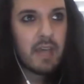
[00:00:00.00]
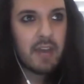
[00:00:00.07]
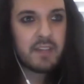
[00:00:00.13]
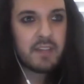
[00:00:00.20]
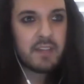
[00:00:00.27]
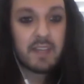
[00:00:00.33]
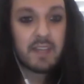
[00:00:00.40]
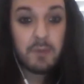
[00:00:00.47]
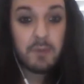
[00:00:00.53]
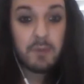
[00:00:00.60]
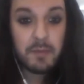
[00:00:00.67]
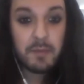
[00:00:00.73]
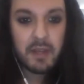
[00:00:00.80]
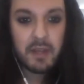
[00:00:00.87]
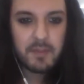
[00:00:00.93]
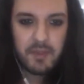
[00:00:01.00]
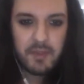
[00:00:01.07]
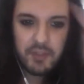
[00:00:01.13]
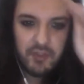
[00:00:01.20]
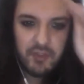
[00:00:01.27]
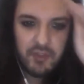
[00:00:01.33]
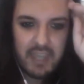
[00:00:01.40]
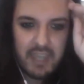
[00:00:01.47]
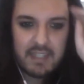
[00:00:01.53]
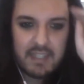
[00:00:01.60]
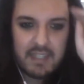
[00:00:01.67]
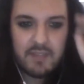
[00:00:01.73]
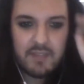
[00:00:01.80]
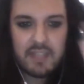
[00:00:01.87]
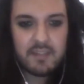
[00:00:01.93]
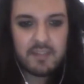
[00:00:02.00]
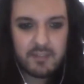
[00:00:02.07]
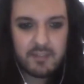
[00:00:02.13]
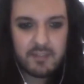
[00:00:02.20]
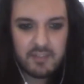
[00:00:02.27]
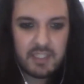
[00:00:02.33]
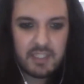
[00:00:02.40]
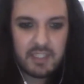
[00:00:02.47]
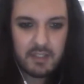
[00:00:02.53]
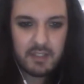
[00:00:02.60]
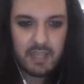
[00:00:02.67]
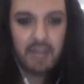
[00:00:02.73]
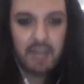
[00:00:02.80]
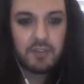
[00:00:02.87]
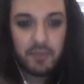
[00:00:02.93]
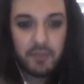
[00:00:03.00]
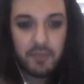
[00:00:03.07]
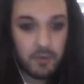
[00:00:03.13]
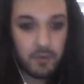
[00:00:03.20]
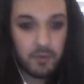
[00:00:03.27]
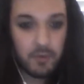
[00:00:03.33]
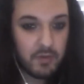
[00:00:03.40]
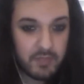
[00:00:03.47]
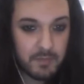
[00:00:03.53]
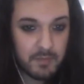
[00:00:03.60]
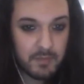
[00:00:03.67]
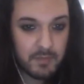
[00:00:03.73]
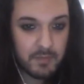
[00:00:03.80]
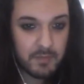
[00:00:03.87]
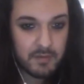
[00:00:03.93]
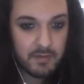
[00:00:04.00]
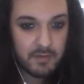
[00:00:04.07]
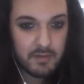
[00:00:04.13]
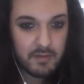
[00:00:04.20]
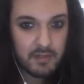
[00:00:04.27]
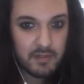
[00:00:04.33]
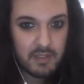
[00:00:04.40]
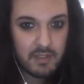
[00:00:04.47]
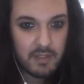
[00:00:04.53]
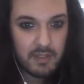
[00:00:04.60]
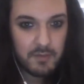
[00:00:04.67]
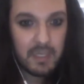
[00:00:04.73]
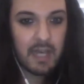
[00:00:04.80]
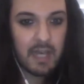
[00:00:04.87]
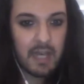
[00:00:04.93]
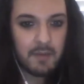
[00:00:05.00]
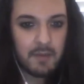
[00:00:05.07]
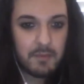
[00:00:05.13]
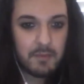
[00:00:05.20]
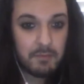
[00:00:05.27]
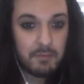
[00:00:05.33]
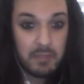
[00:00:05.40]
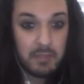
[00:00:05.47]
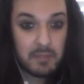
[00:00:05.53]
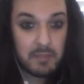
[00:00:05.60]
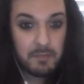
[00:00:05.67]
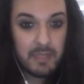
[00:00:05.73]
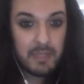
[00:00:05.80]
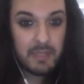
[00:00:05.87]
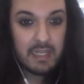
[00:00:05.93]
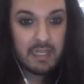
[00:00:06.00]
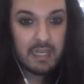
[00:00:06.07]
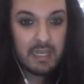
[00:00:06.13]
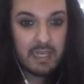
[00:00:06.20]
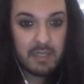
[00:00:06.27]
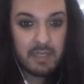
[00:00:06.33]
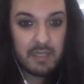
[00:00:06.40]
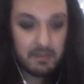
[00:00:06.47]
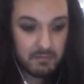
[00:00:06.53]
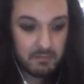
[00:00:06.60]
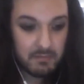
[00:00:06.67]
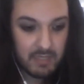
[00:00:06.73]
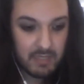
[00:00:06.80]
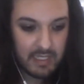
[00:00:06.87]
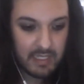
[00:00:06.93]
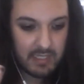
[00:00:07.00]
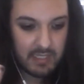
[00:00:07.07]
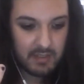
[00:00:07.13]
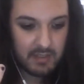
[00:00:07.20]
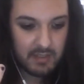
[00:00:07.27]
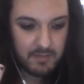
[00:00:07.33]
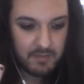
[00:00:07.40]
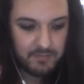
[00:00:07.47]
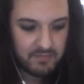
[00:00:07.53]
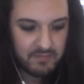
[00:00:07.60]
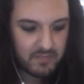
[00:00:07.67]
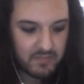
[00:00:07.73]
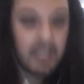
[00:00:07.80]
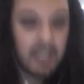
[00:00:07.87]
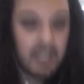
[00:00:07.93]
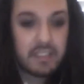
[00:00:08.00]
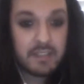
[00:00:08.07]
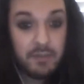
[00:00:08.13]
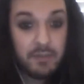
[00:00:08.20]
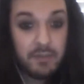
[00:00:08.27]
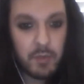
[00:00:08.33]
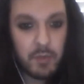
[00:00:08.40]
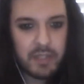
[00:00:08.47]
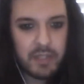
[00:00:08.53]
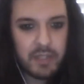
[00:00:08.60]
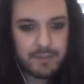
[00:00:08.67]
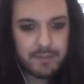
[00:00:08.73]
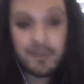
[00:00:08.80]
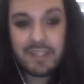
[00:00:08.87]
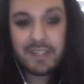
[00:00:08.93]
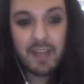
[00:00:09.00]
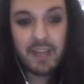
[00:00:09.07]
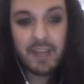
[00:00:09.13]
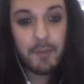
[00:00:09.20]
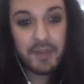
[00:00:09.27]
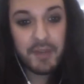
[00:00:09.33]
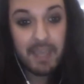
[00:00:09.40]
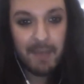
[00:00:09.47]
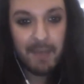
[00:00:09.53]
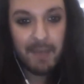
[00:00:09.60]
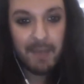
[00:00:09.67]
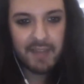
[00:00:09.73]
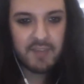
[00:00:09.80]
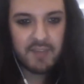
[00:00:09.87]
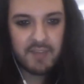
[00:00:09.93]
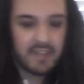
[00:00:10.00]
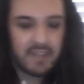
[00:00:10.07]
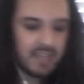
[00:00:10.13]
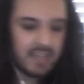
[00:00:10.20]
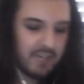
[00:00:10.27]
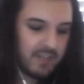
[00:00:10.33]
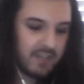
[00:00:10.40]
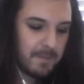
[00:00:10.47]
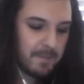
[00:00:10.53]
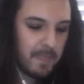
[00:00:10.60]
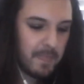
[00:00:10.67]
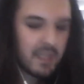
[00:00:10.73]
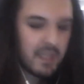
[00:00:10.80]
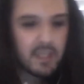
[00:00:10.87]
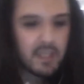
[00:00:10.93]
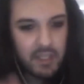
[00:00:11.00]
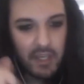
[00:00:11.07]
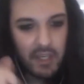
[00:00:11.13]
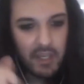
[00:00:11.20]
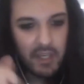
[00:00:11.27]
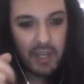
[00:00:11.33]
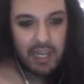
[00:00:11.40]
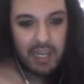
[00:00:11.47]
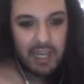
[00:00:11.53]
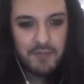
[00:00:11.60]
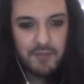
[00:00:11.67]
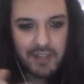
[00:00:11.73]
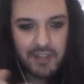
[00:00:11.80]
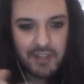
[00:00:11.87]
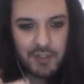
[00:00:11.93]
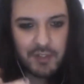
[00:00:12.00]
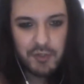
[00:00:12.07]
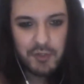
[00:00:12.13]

how can I say we're like the most creative industry out of all of them. Mm-hmm. We are. We, we completely are. I mean, like I just give you one one example. Okay, Mass Effect again, right? Okay, the fact that